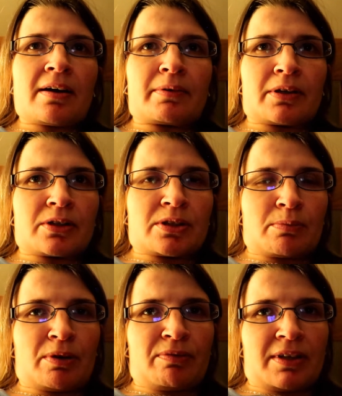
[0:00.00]
I'm going to
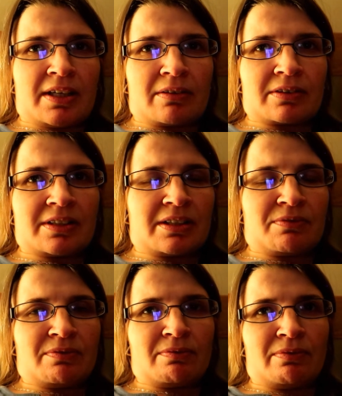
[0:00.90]
stop waffling now because
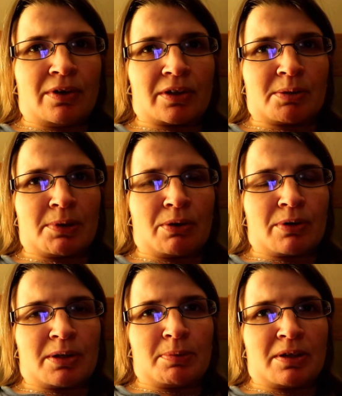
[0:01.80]
this vlog has been
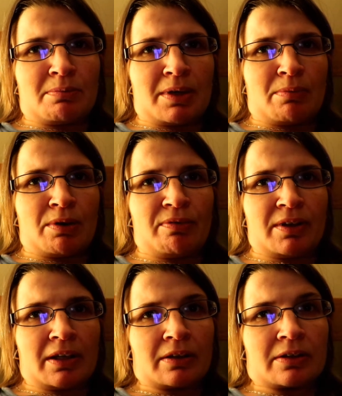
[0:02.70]
quite a bit of me
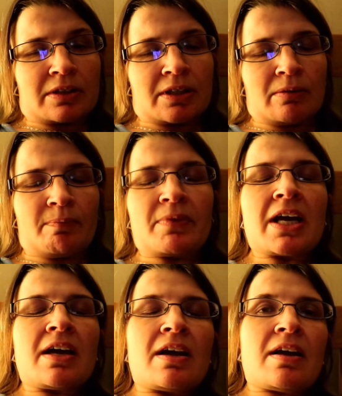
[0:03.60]
waffling. So
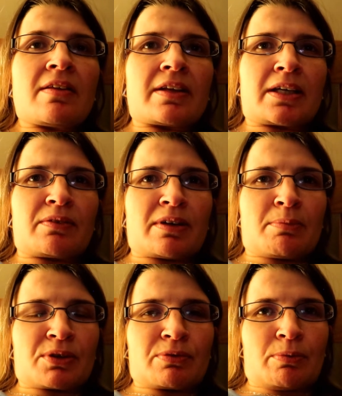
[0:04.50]
thank you
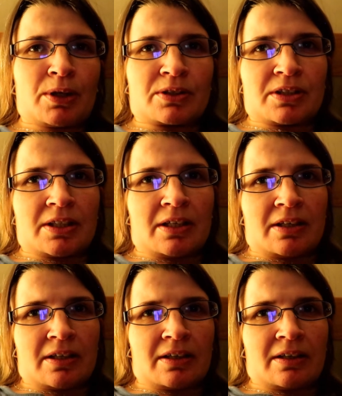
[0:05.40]
very much for
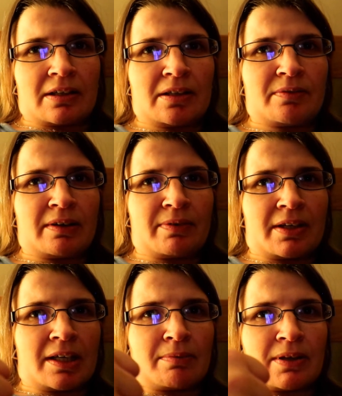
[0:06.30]
watching. I'd love it if
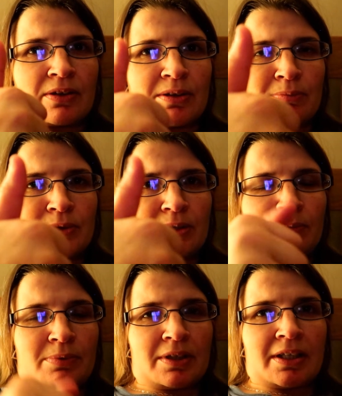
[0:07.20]
you can give it a thumbs up,